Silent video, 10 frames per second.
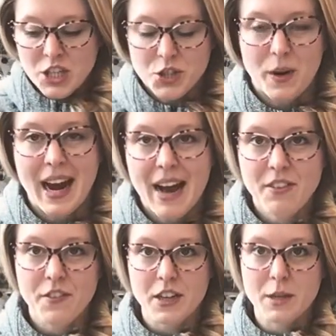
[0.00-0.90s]
So I have
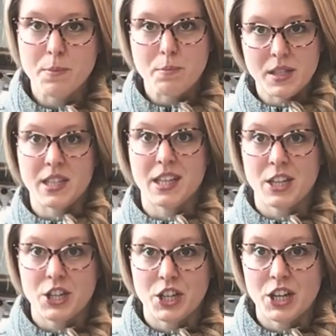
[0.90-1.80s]
a very
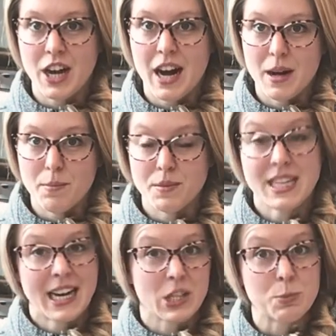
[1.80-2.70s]
particular
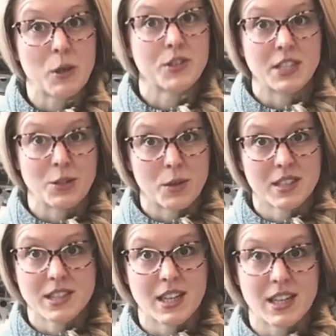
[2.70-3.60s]
tennis ball
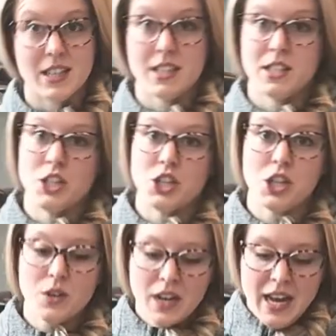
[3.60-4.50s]
sequence that I like to teach you.